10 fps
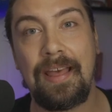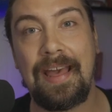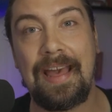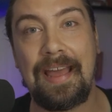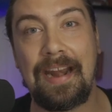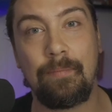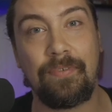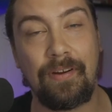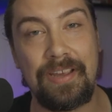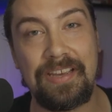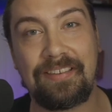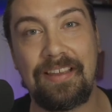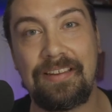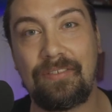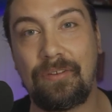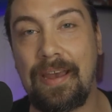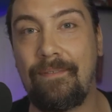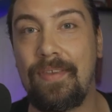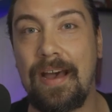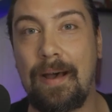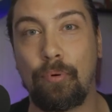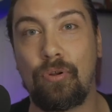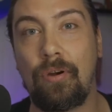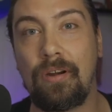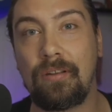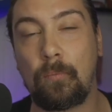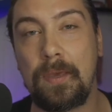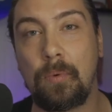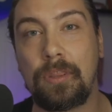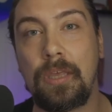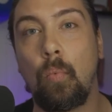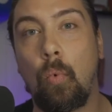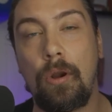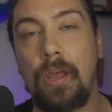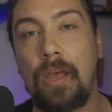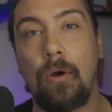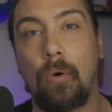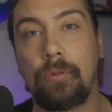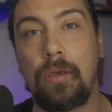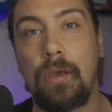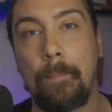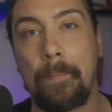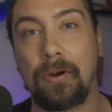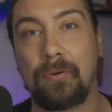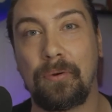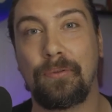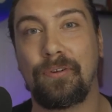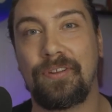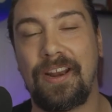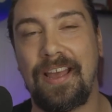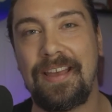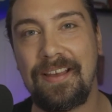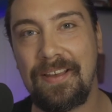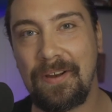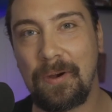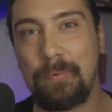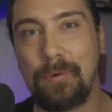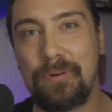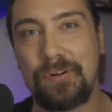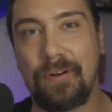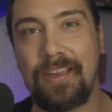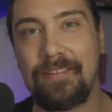and I'm very excited to have the opportunity to speak with the one and only Mark Crozer today. Hope you enjoy.